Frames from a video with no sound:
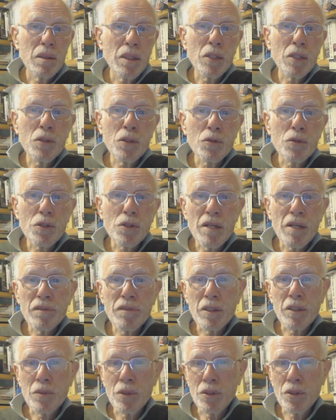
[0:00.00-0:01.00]
local
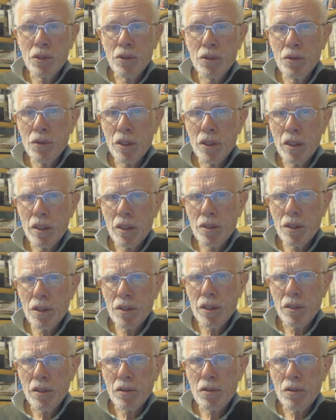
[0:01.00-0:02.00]
traffic would use the
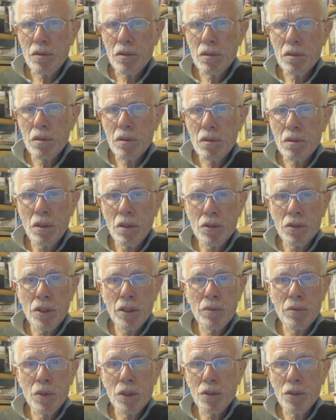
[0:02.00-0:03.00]
existing
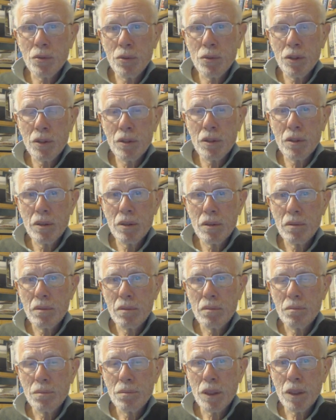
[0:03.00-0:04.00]
crossing, which would
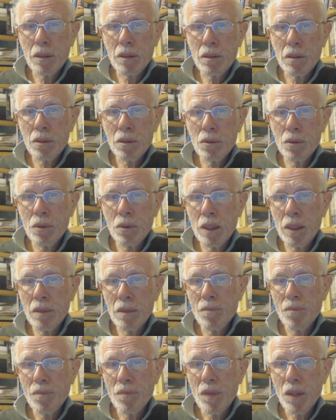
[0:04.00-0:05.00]
begin
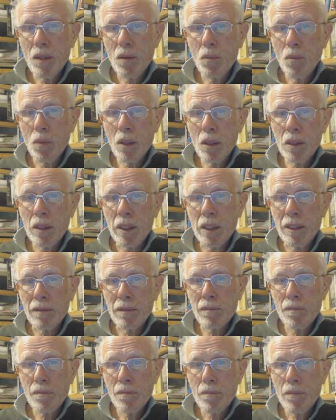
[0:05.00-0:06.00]
to work
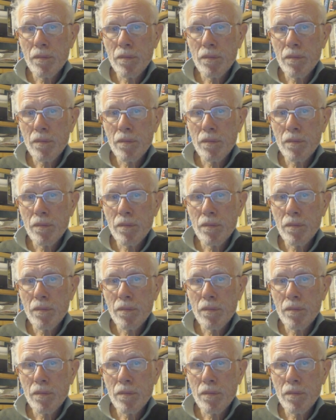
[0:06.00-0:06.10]
again.